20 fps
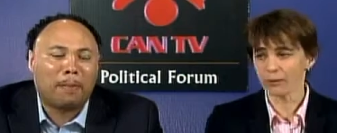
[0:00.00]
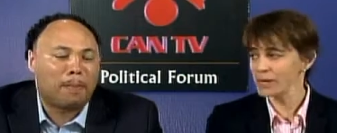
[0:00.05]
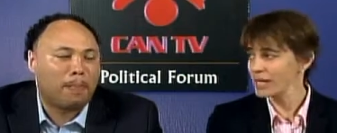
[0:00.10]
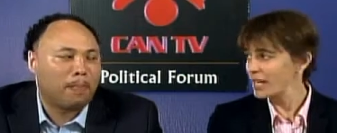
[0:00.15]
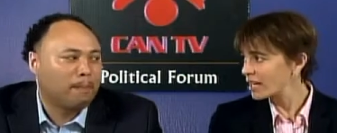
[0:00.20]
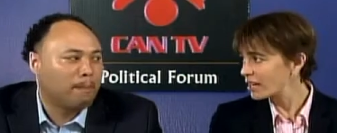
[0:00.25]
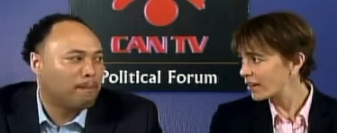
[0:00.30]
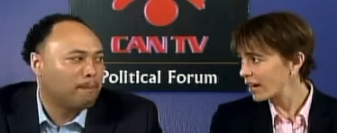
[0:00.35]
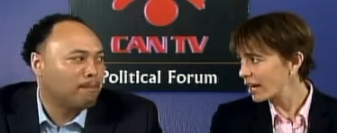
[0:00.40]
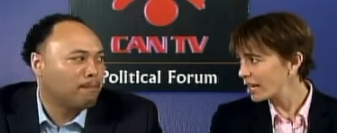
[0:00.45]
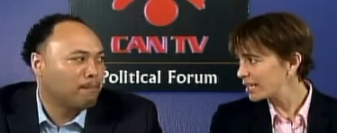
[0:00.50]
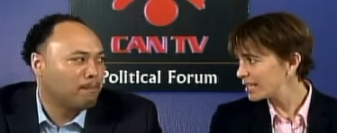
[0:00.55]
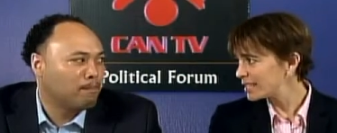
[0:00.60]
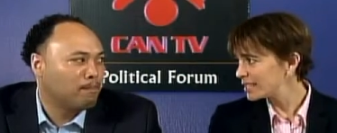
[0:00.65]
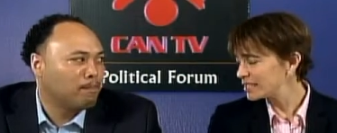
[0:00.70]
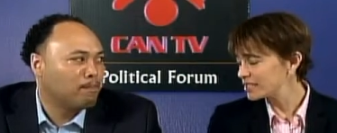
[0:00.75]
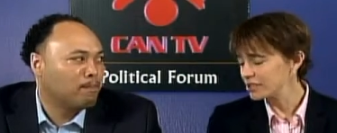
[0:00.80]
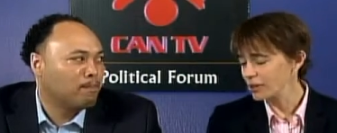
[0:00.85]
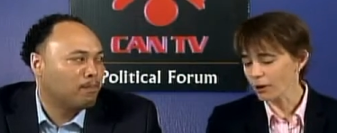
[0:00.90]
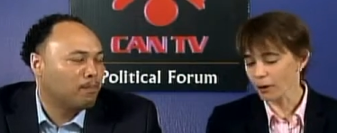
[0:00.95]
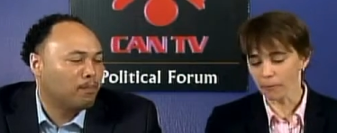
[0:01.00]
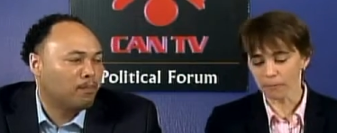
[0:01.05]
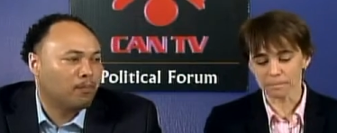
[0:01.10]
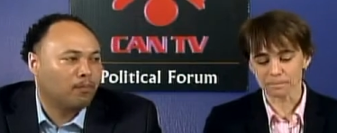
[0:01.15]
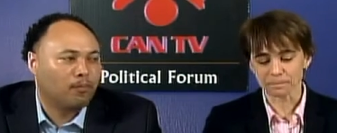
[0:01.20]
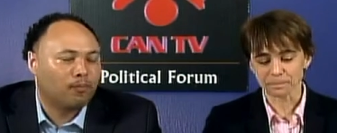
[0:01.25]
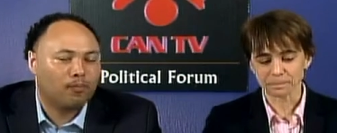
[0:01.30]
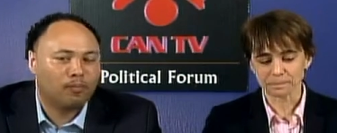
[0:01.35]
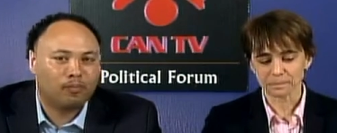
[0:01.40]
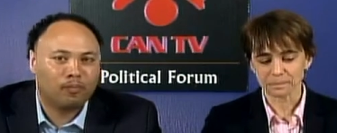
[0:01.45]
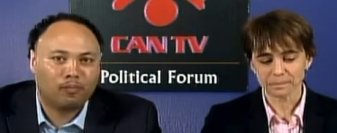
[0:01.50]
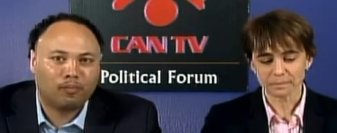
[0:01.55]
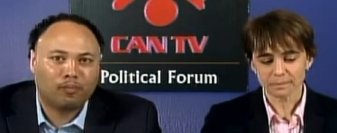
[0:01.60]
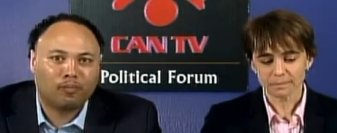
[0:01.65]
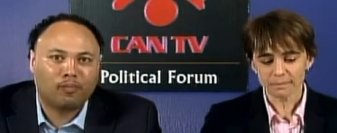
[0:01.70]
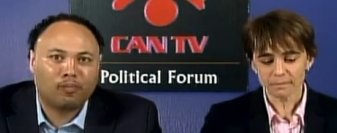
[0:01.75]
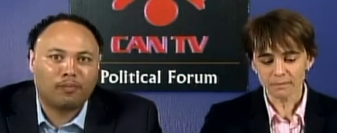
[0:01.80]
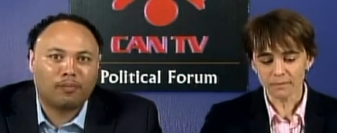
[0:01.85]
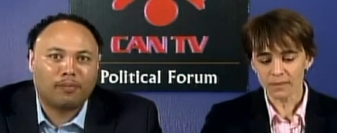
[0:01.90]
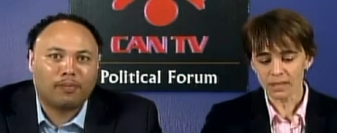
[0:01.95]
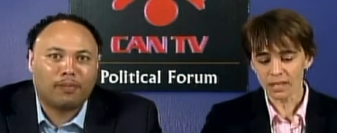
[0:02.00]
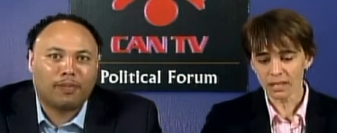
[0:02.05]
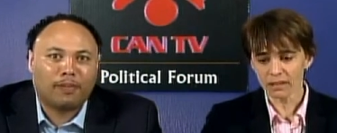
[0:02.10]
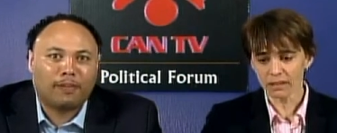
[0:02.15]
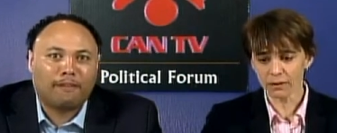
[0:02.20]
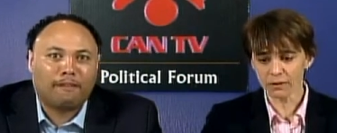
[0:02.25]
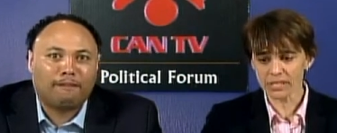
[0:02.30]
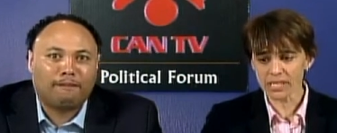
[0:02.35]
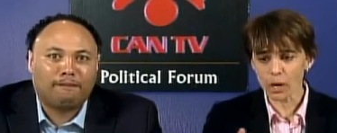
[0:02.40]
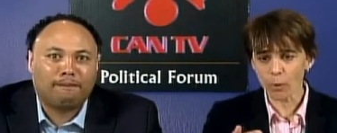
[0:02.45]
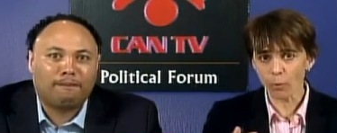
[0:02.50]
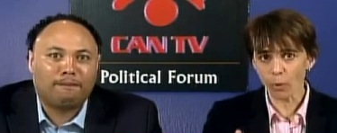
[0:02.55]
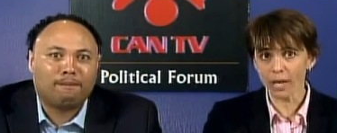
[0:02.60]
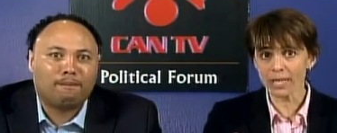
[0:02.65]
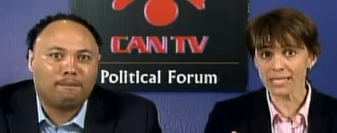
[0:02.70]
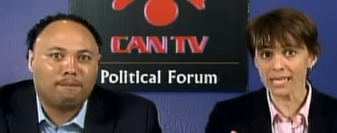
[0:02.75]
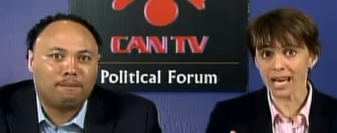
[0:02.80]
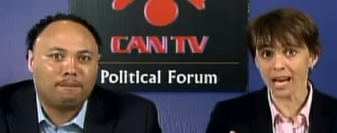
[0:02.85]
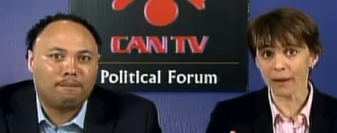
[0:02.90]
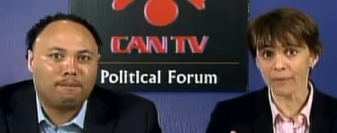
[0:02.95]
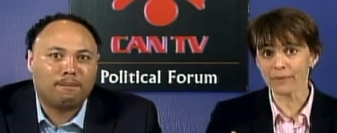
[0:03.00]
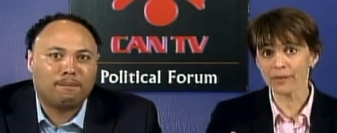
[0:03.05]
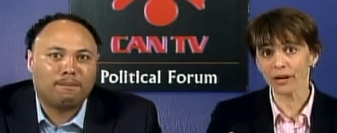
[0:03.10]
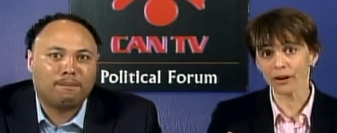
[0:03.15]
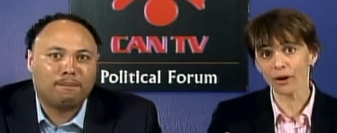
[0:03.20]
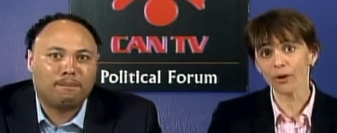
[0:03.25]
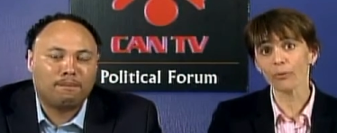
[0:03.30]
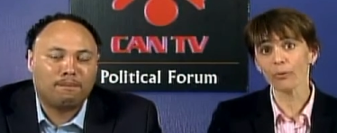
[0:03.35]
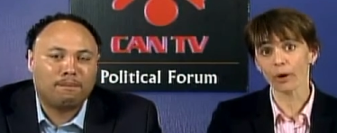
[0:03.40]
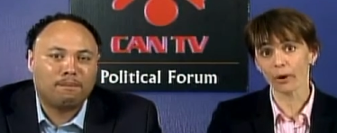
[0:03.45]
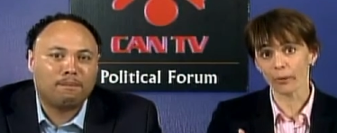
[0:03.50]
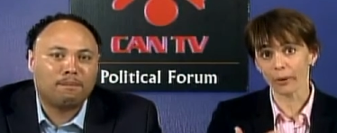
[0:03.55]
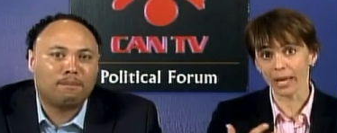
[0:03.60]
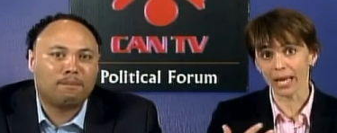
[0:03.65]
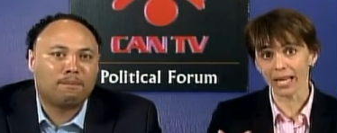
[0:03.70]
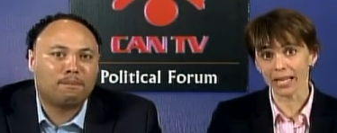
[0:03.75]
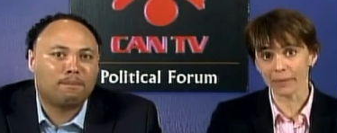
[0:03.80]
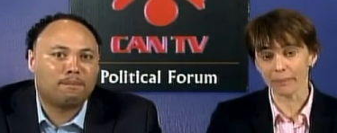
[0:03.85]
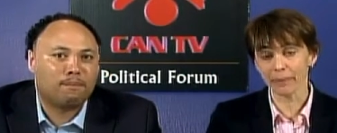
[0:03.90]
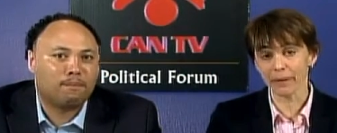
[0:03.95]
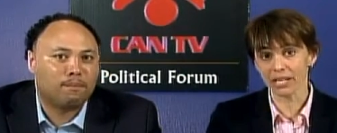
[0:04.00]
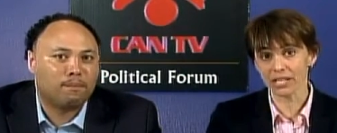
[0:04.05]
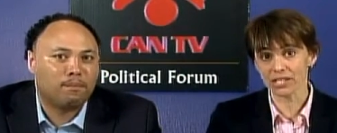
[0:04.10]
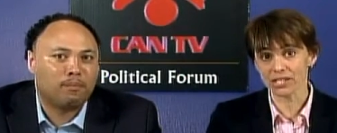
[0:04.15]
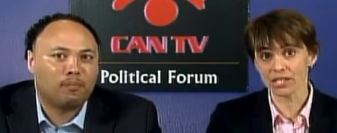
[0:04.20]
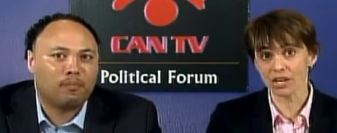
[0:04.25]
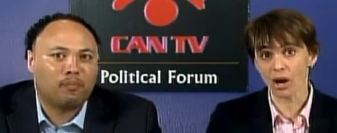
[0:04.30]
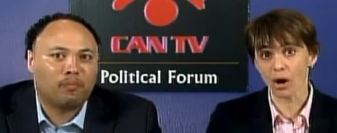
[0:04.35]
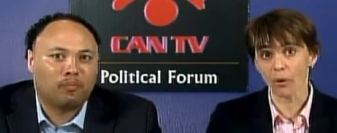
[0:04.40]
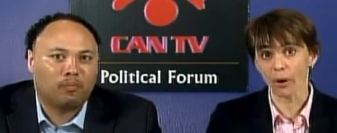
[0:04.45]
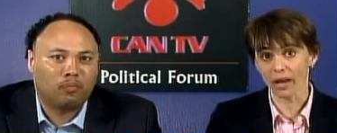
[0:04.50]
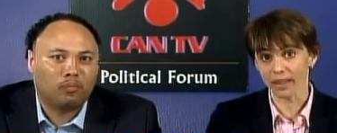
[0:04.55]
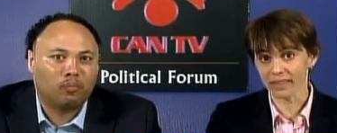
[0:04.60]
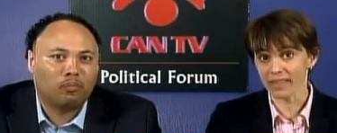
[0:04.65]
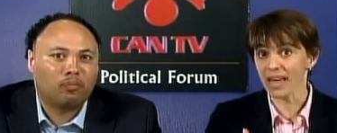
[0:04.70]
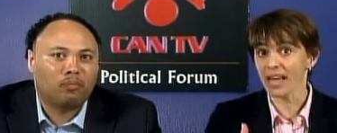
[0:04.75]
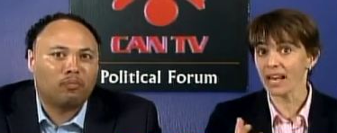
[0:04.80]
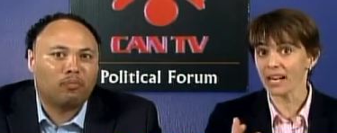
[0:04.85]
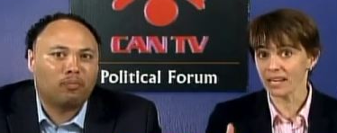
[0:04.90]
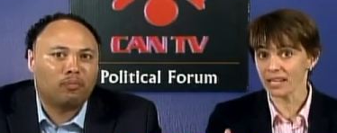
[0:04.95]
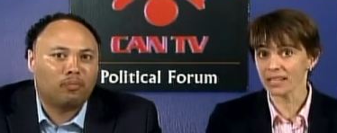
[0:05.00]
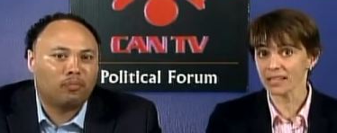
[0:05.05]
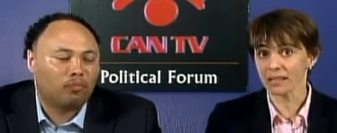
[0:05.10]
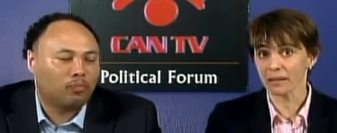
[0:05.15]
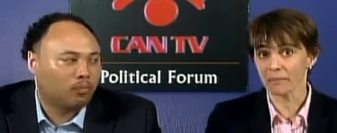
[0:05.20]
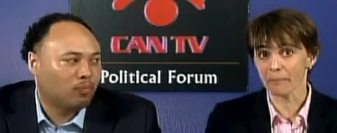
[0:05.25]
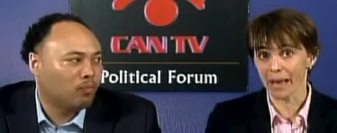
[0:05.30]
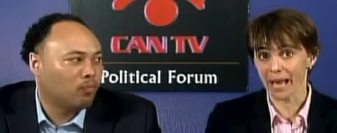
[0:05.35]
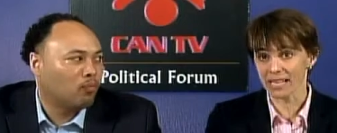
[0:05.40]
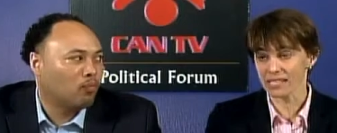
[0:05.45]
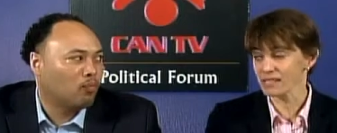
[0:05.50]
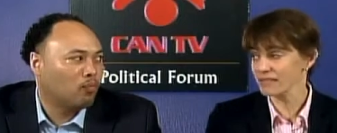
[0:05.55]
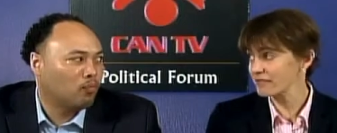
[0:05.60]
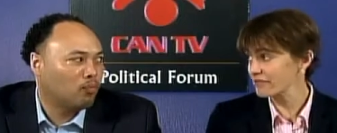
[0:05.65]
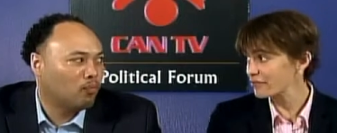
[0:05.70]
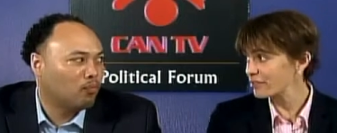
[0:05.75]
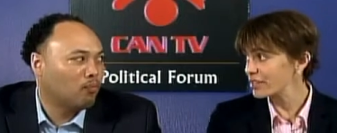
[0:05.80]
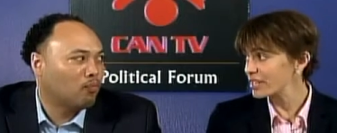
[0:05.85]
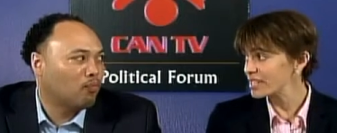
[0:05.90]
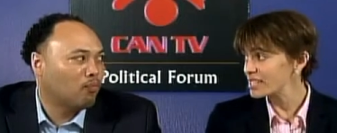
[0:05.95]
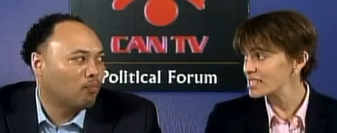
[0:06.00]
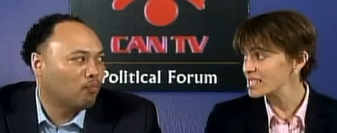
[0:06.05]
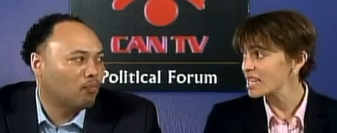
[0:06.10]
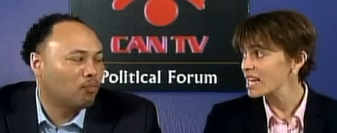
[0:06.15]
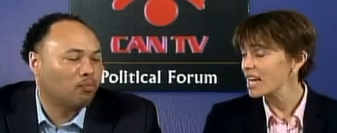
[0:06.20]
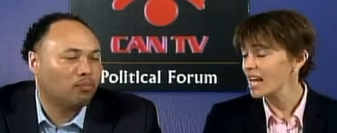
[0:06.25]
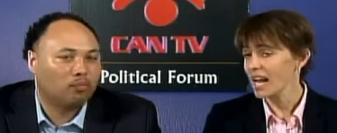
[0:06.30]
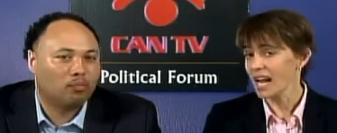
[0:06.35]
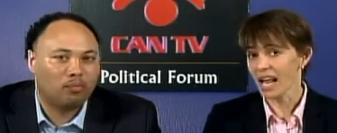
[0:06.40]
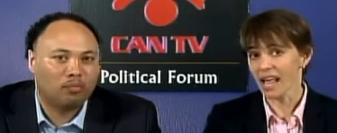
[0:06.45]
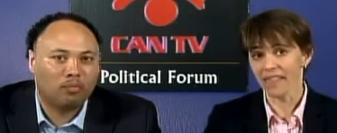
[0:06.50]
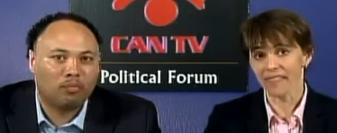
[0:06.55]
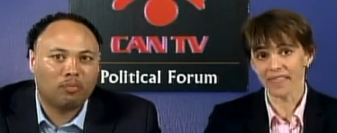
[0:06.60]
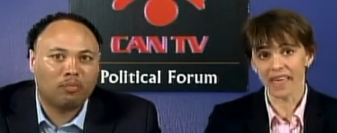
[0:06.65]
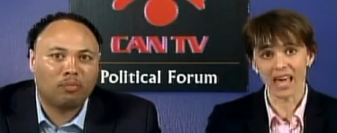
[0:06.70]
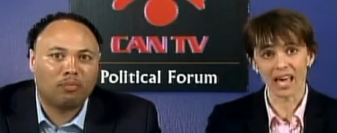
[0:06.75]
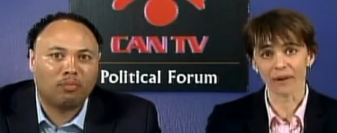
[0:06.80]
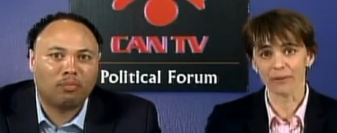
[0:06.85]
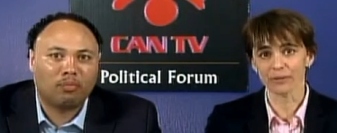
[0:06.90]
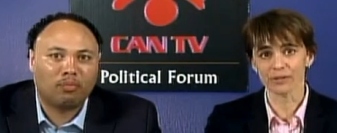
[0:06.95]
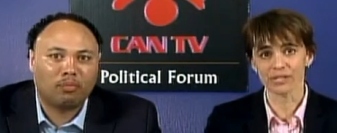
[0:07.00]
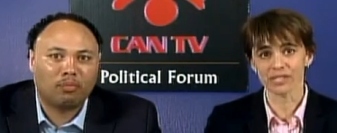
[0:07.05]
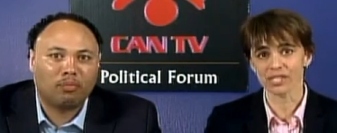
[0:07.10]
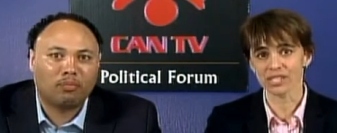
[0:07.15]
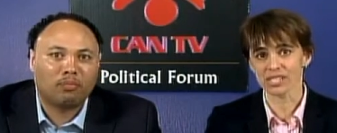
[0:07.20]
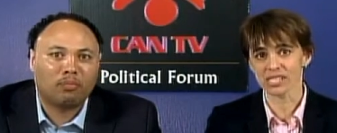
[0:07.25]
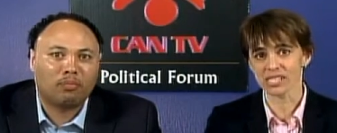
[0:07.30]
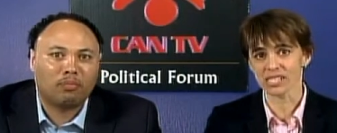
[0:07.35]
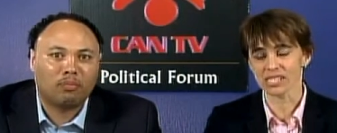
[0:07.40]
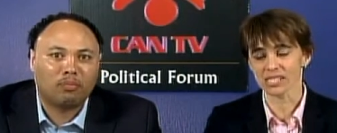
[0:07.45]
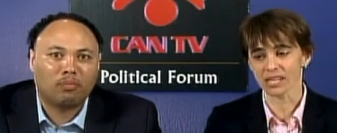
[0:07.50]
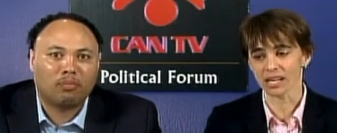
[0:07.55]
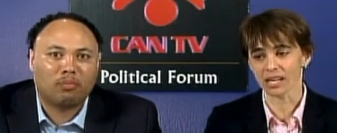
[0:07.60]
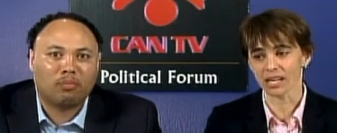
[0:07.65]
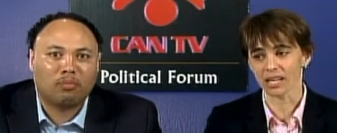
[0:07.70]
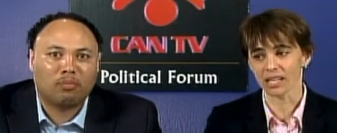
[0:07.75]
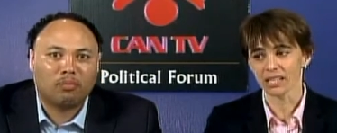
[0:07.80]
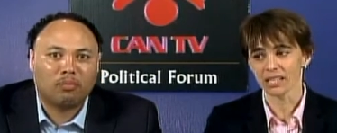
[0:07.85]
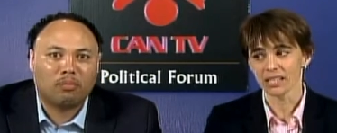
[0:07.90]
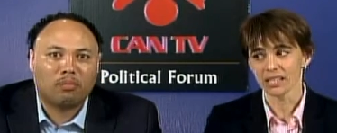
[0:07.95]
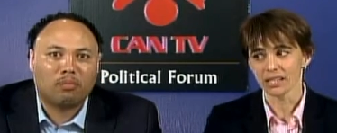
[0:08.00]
Speaker 1: we did great. So there was that one time though where we had the big snow and then the massive freeze, and that was just uh,